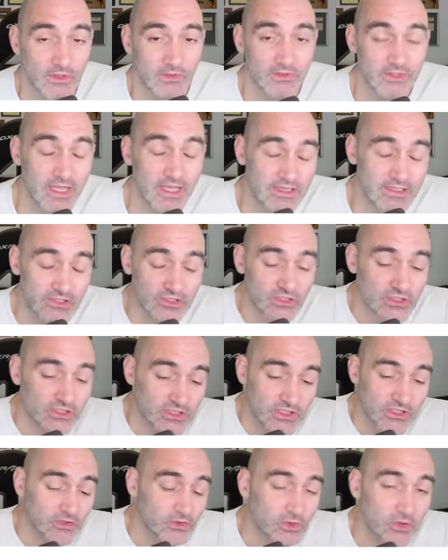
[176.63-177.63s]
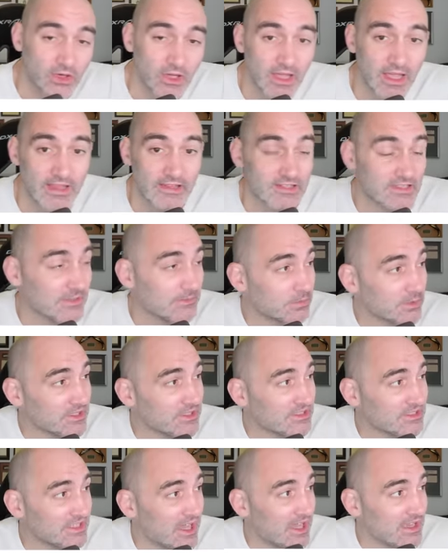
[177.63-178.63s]
They still simply
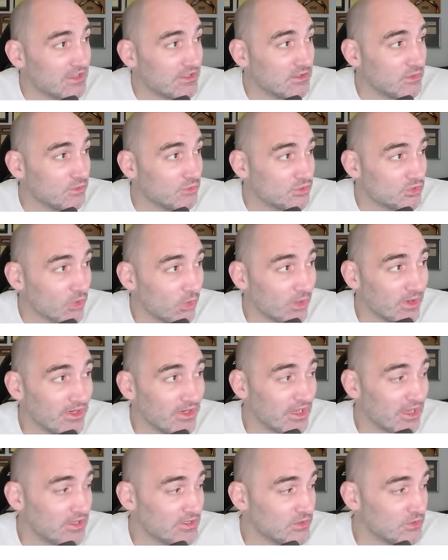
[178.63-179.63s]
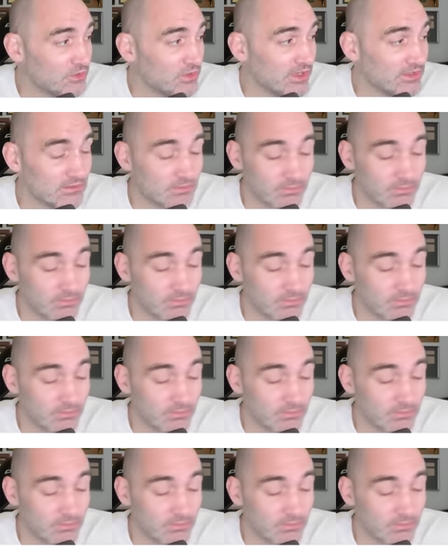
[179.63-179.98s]
say you join and you get